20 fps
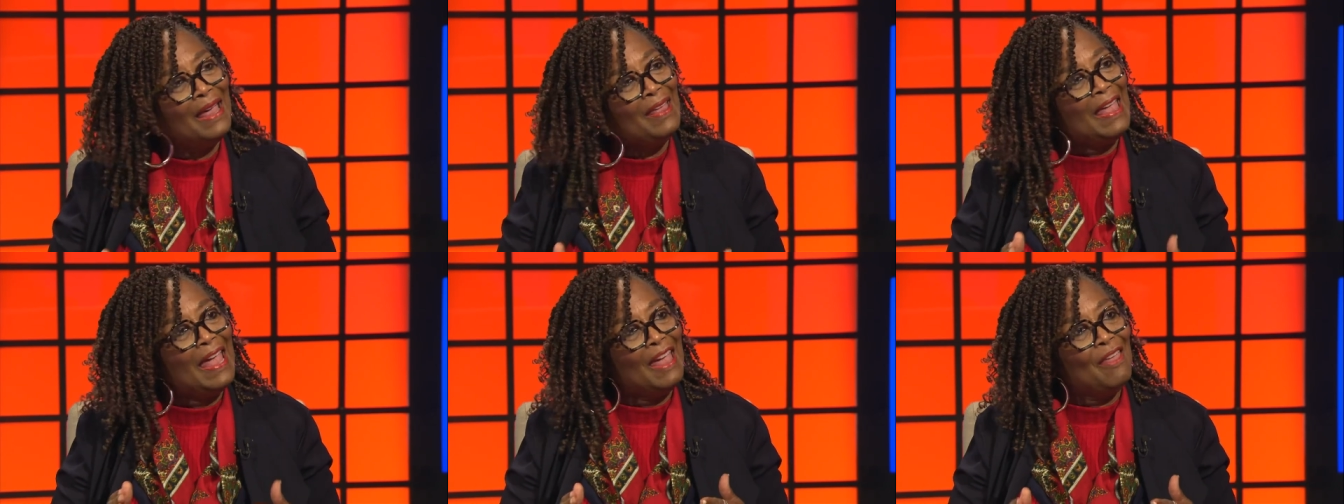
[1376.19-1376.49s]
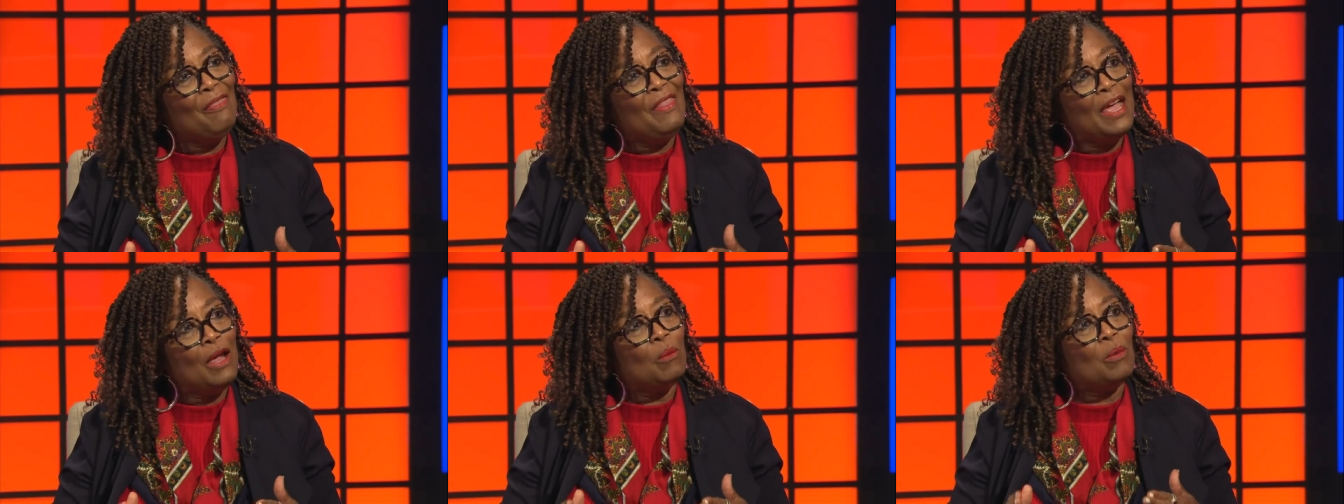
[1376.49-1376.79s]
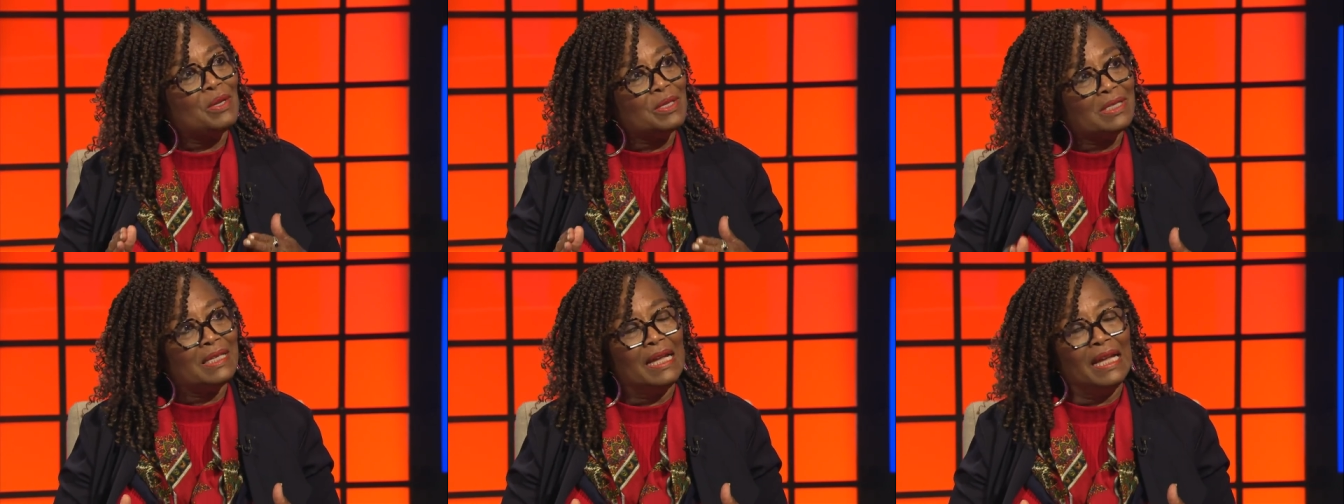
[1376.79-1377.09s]
And, they were
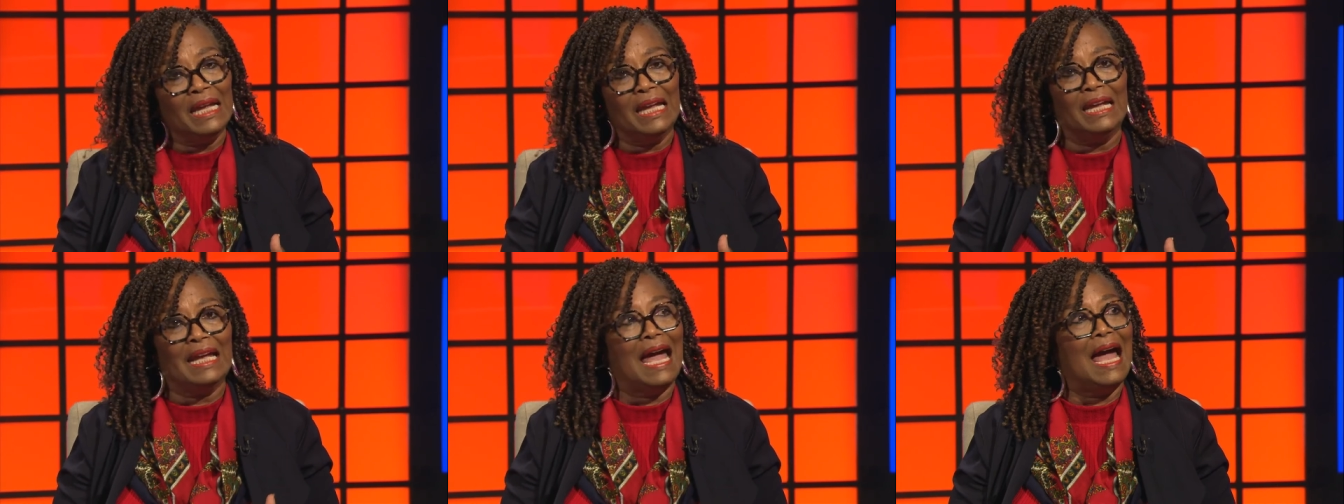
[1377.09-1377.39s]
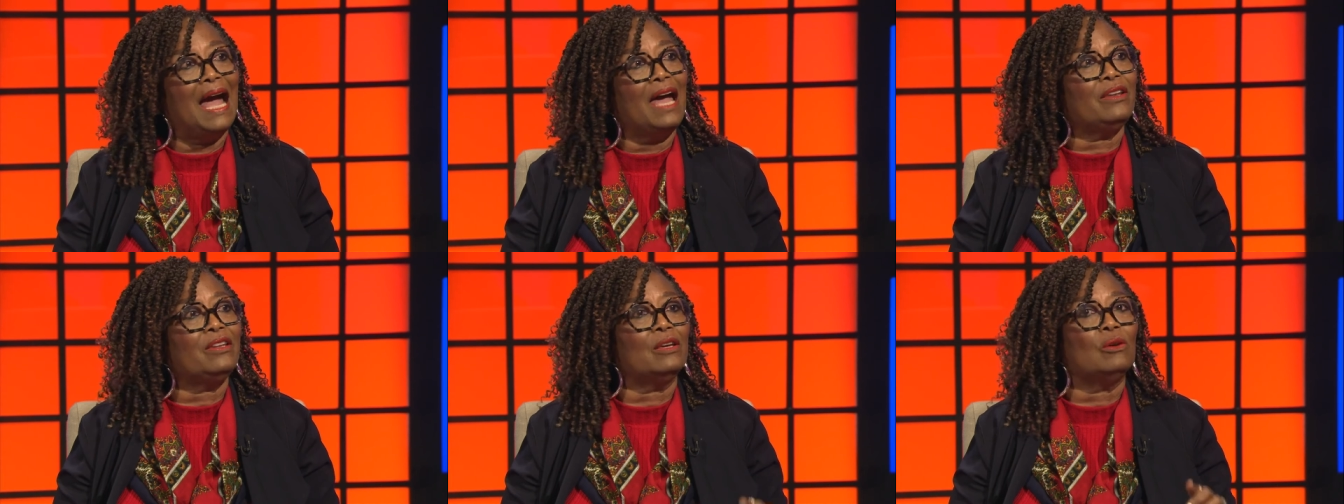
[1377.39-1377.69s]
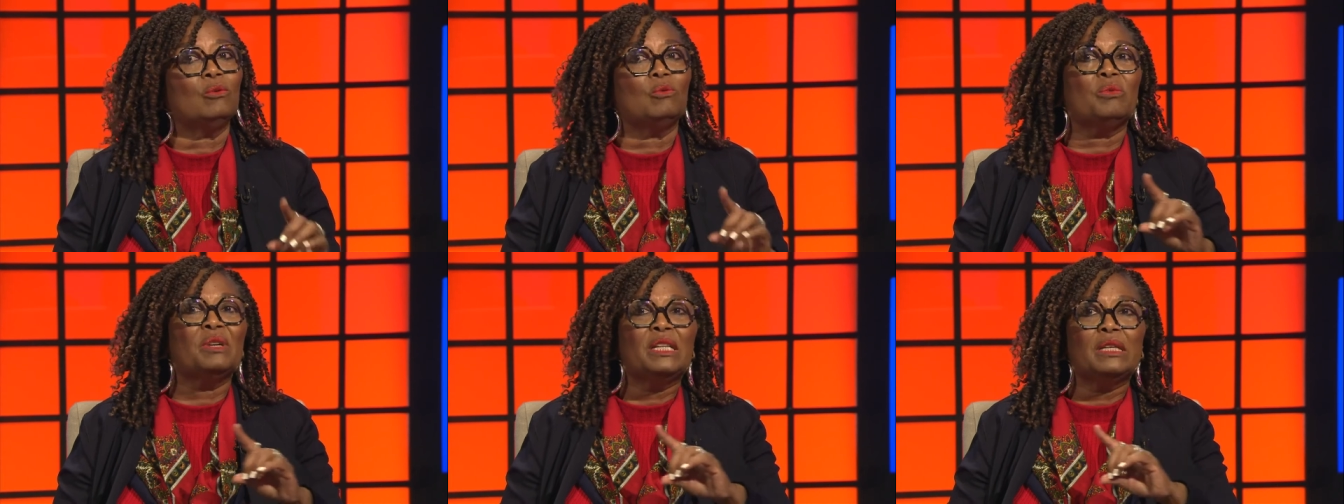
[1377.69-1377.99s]
saying, I
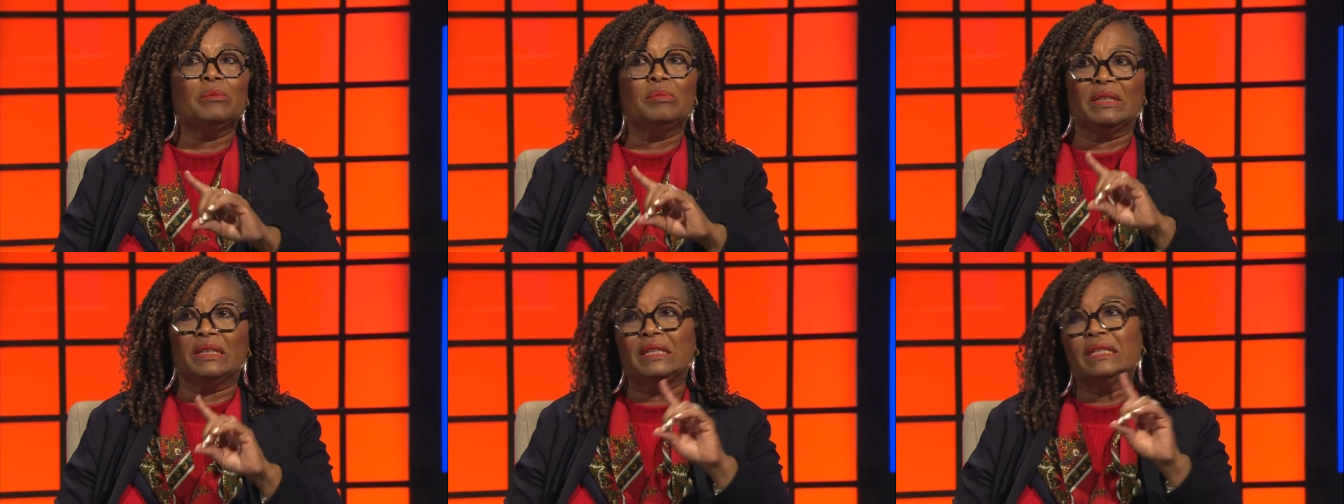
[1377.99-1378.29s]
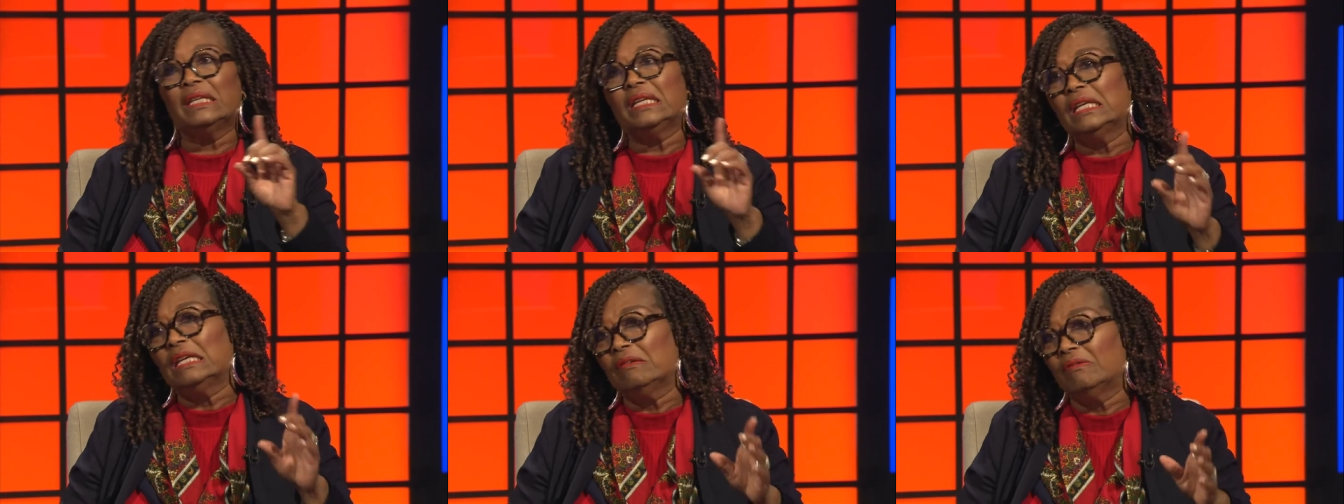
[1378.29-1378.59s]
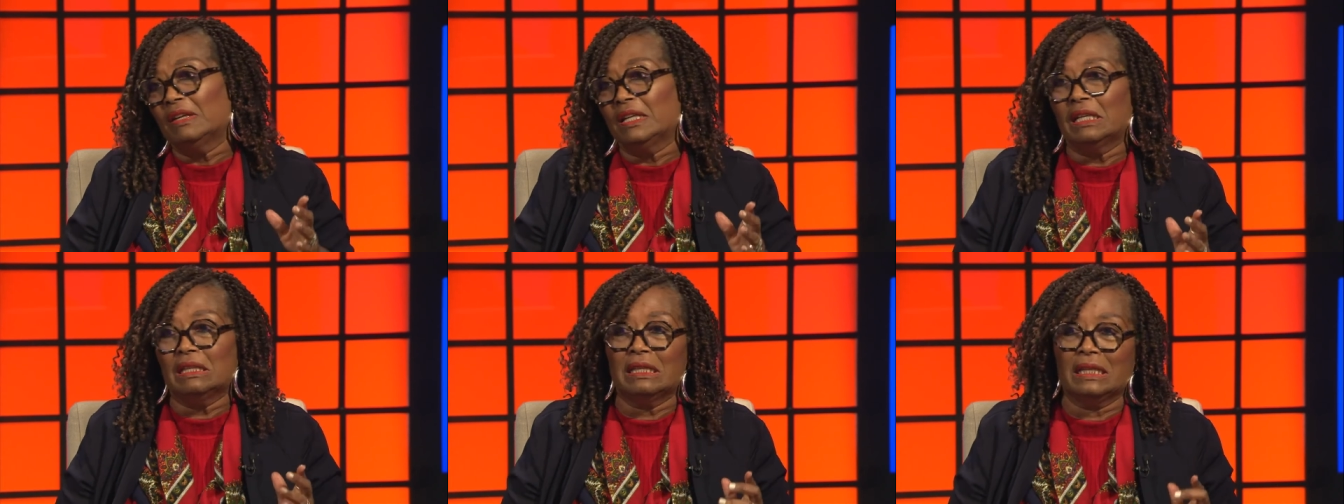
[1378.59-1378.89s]
don't really believe
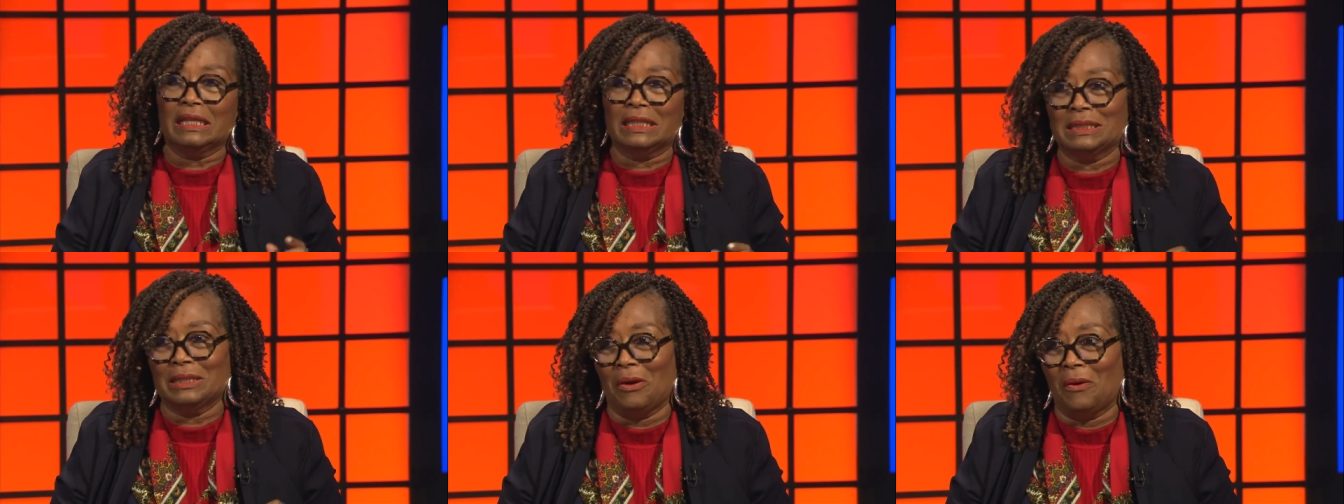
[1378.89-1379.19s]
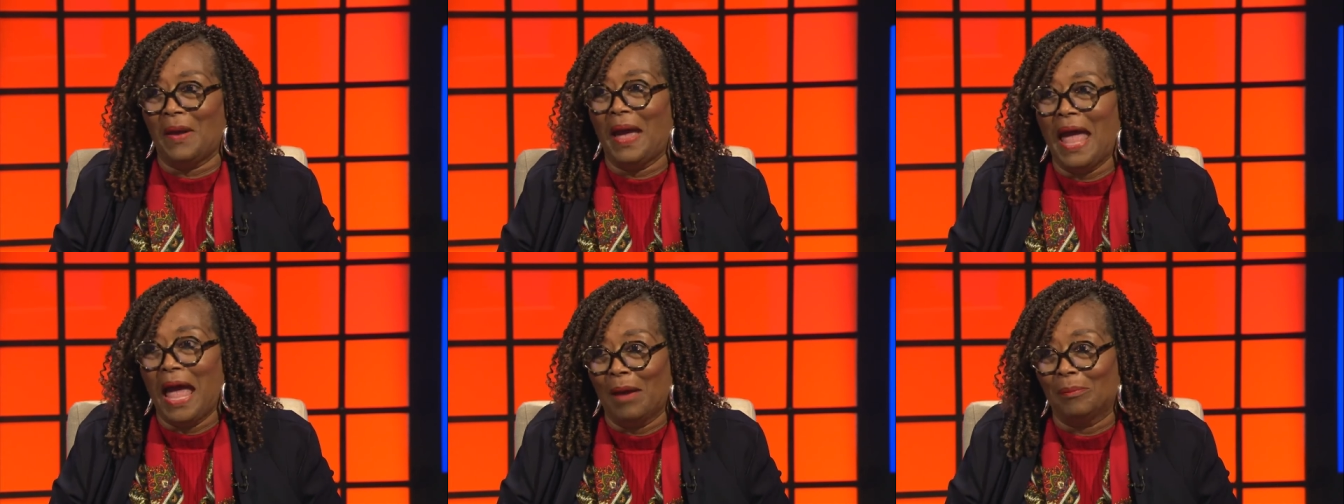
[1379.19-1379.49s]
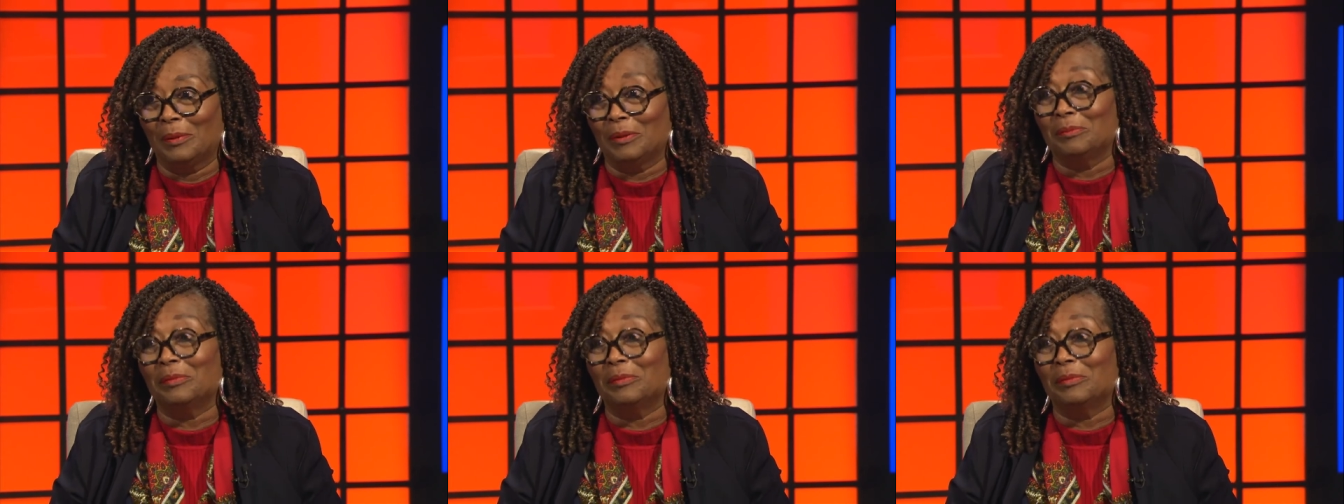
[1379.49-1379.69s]
anything is going to happen,